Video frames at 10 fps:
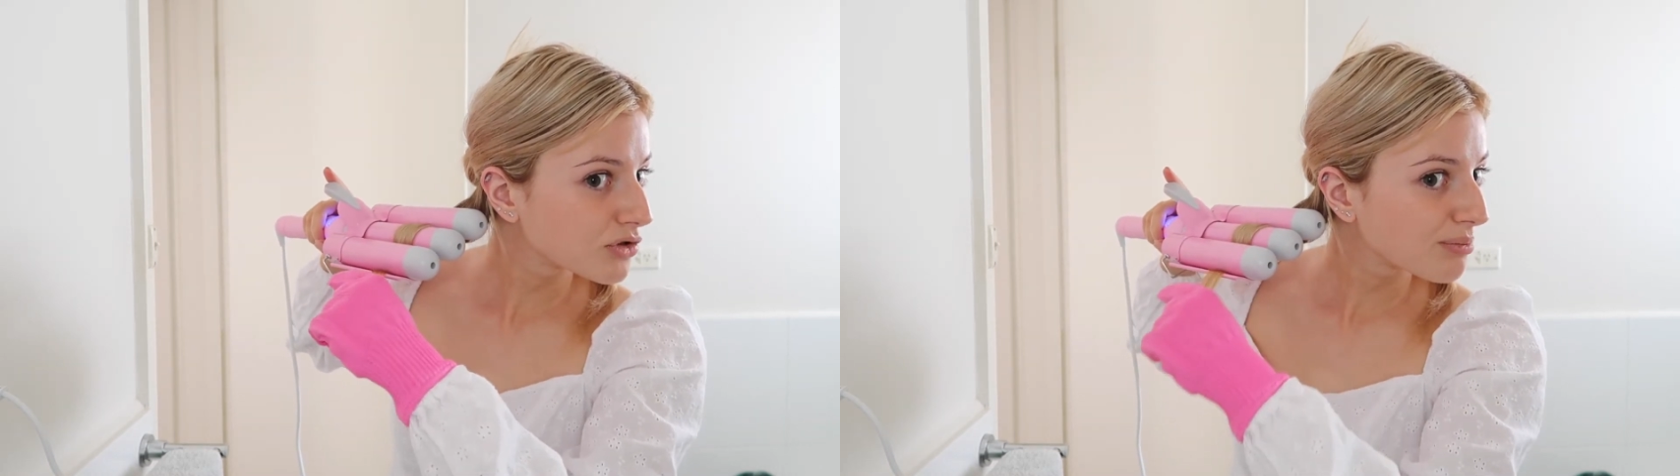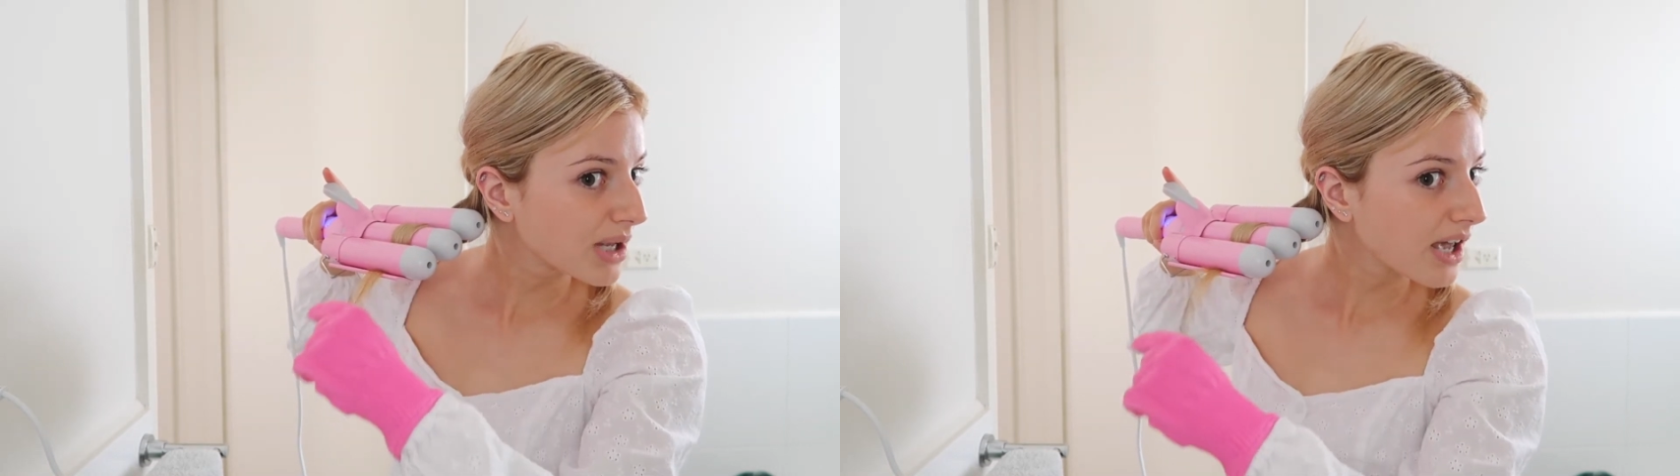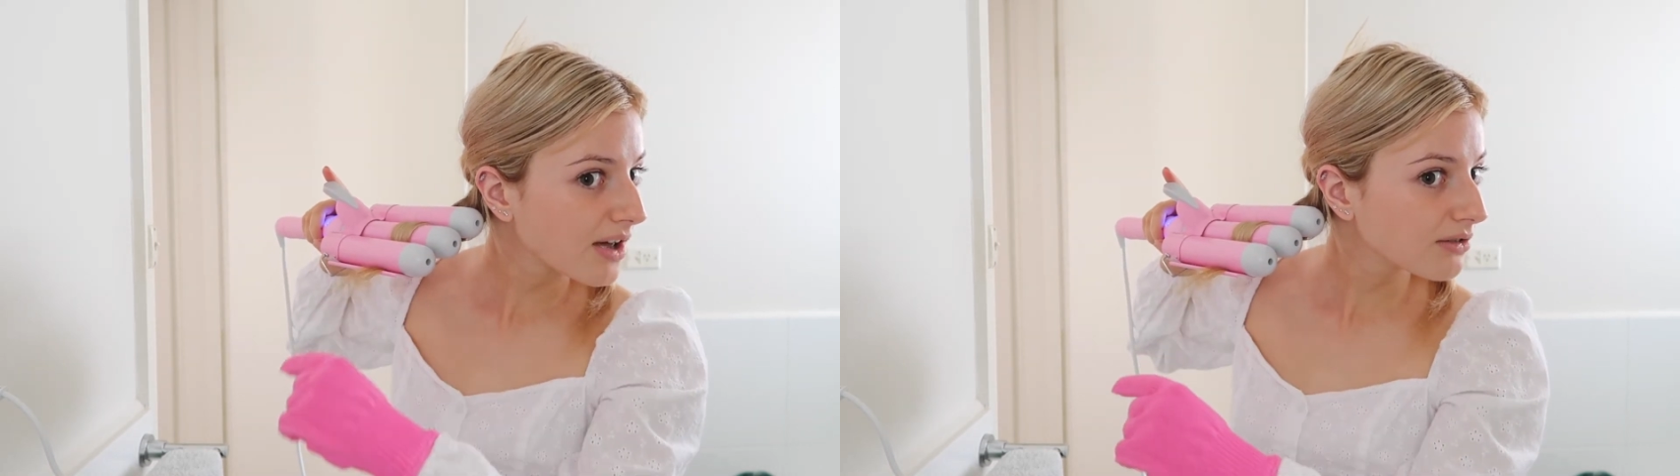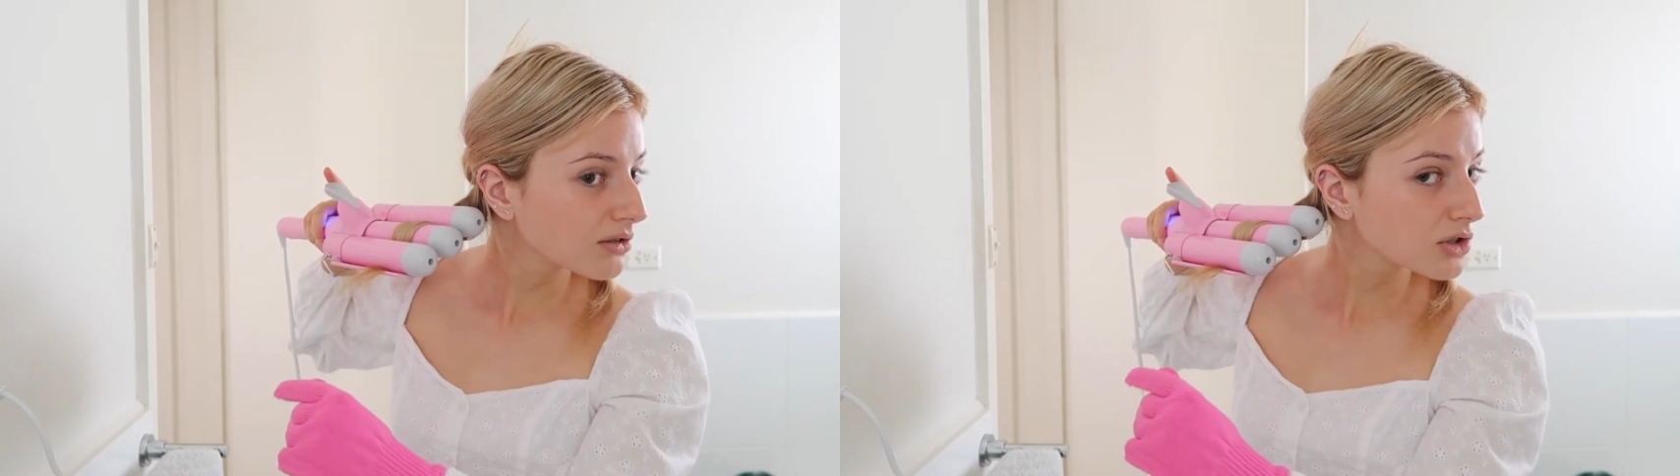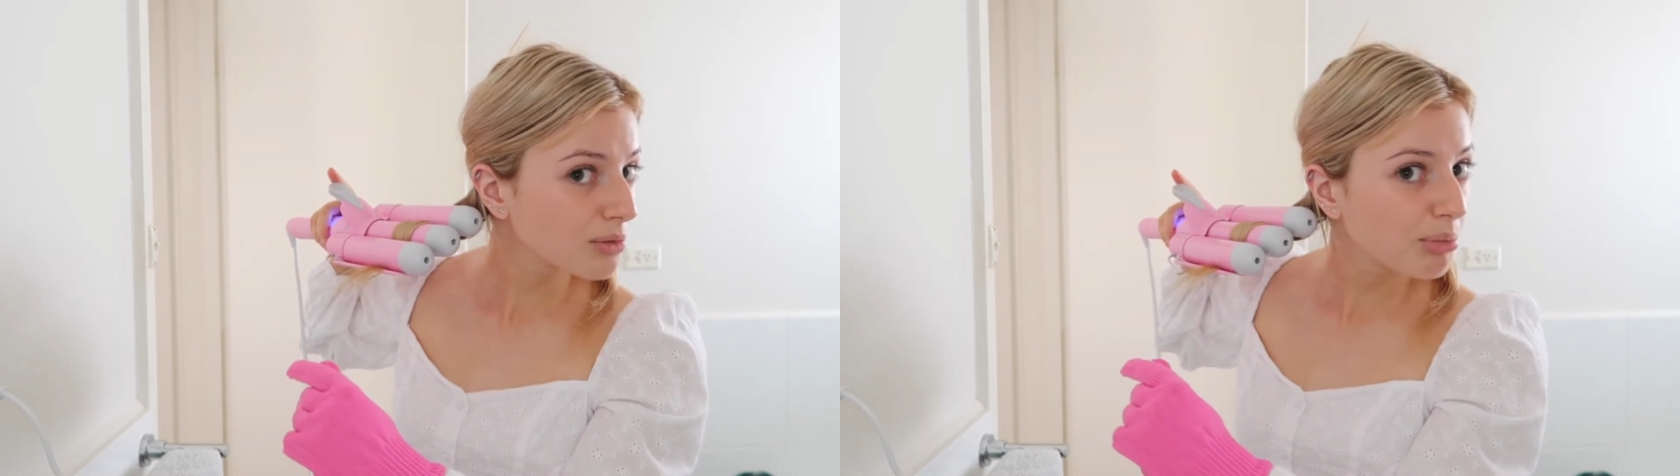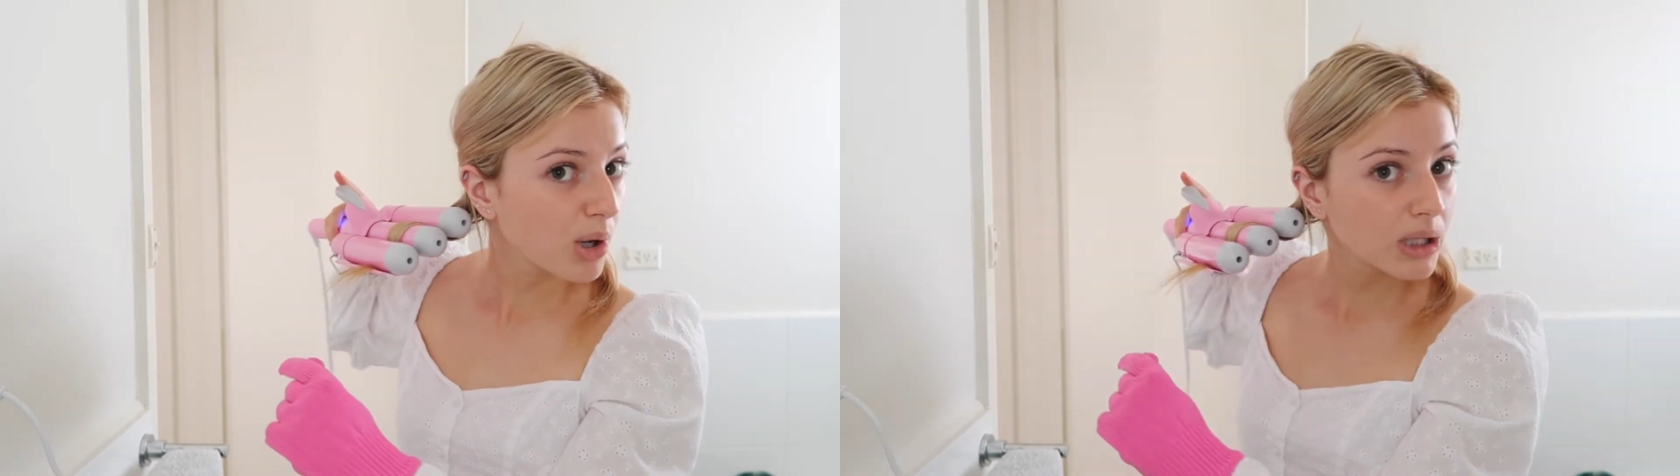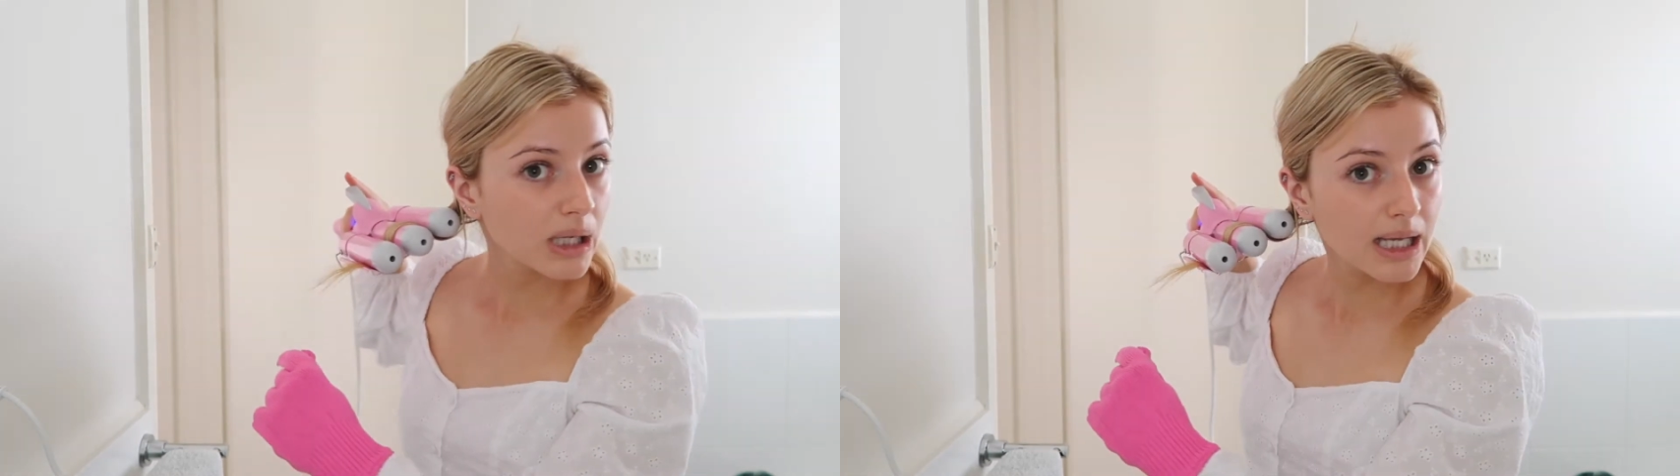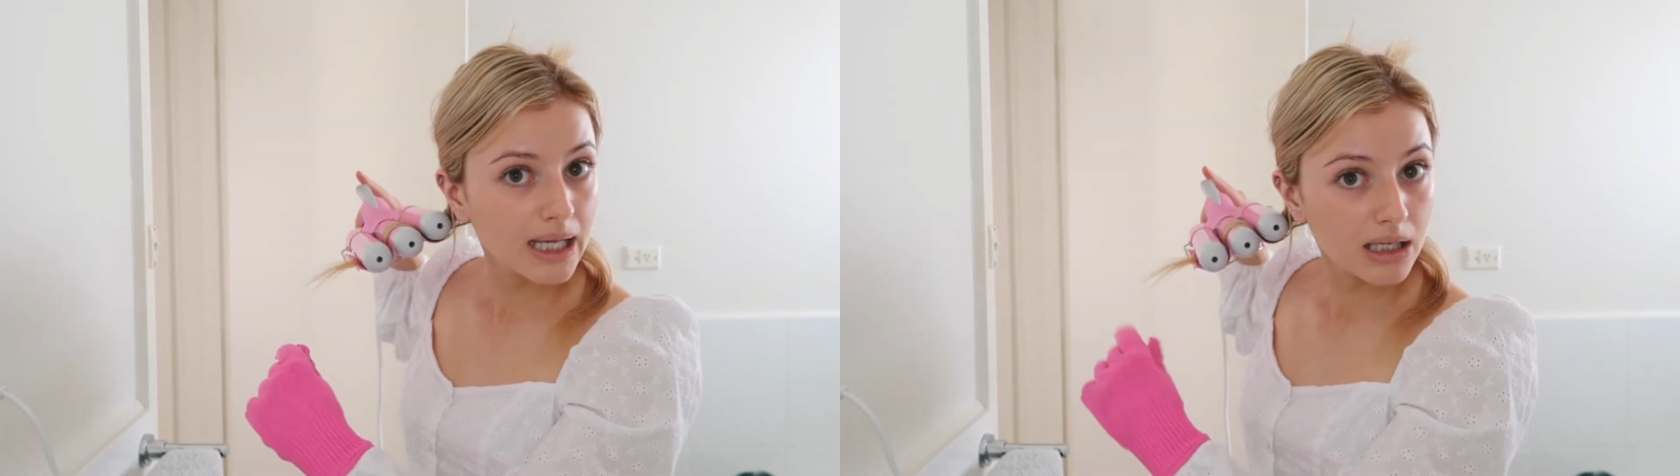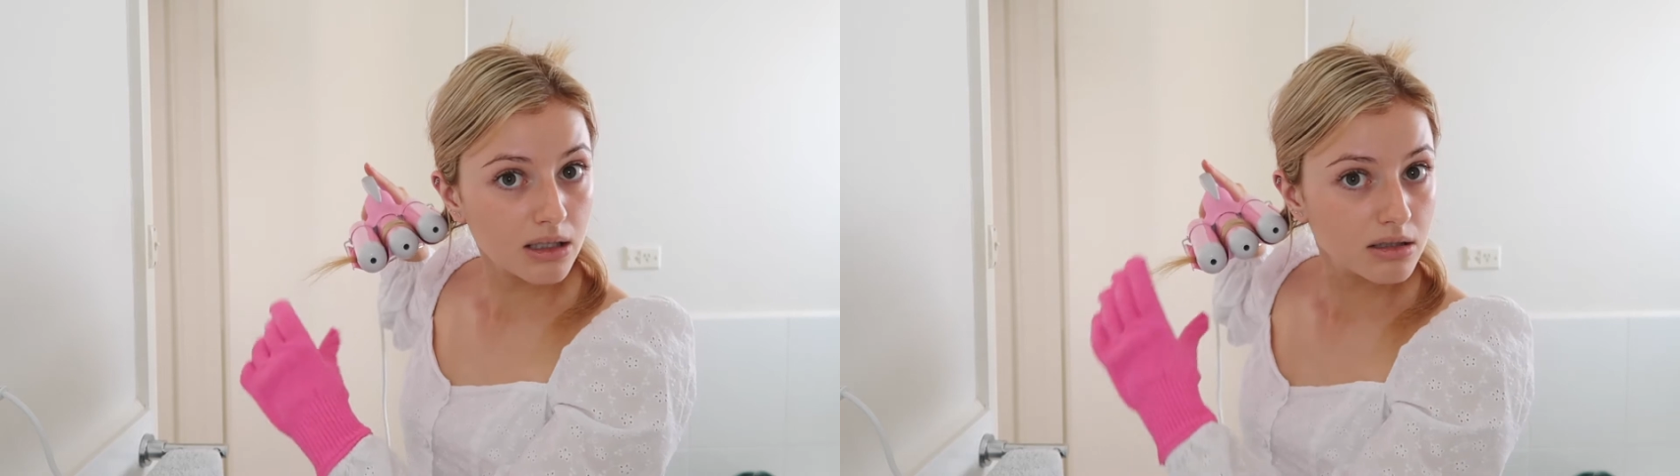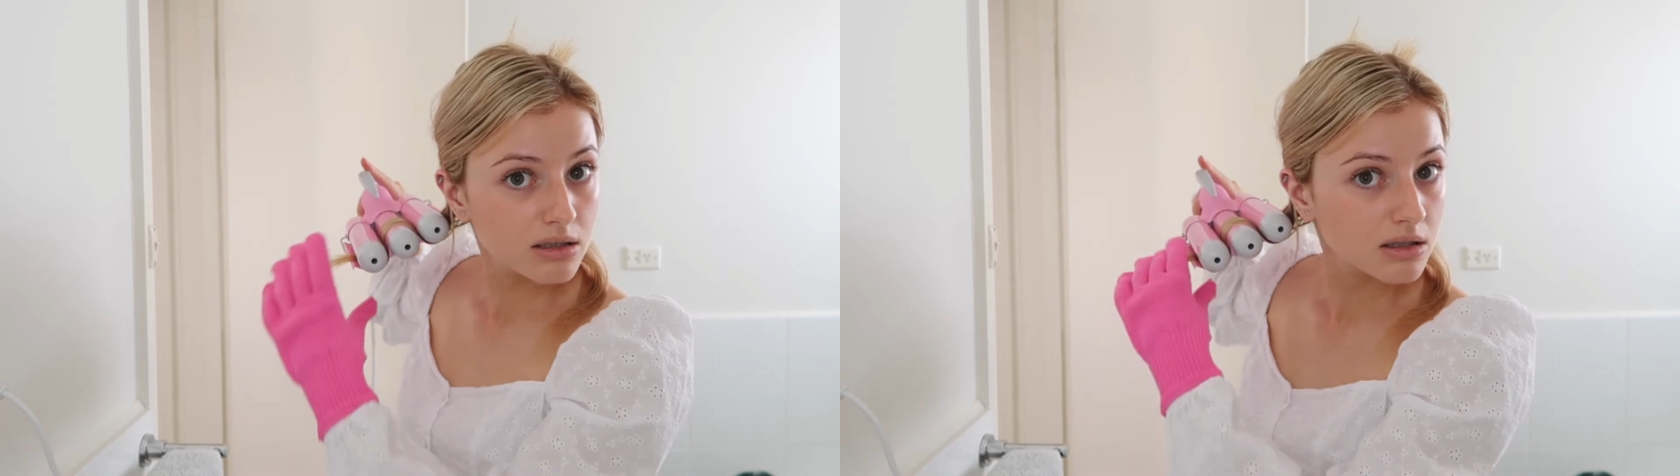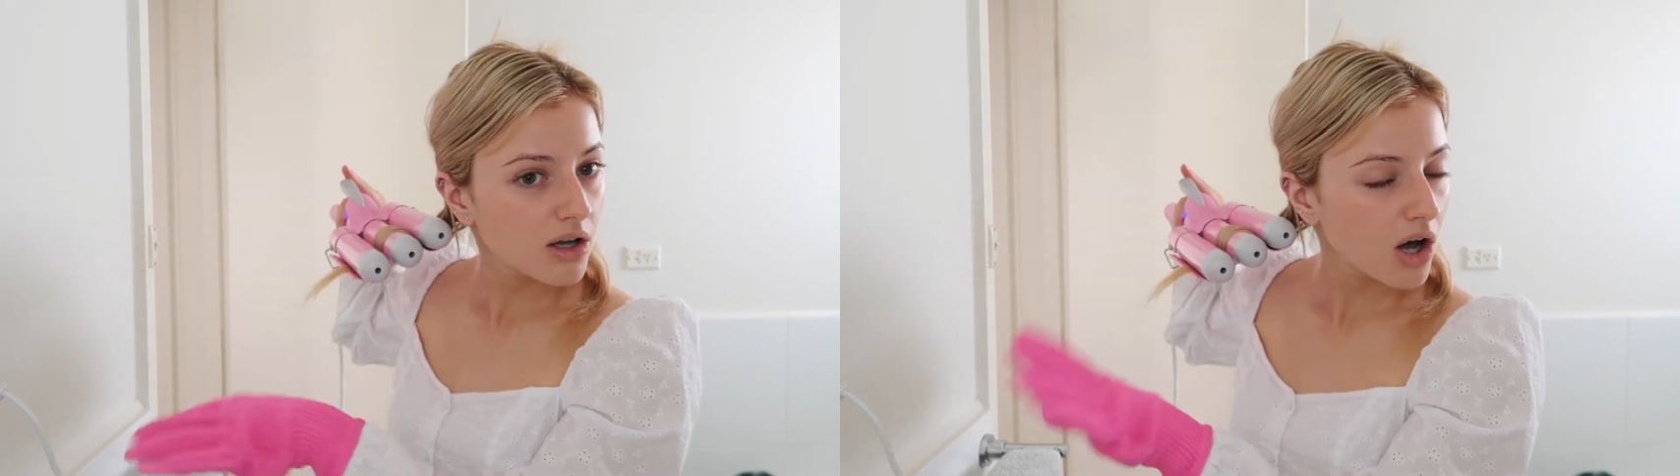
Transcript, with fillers: Be careful not to burn your ears.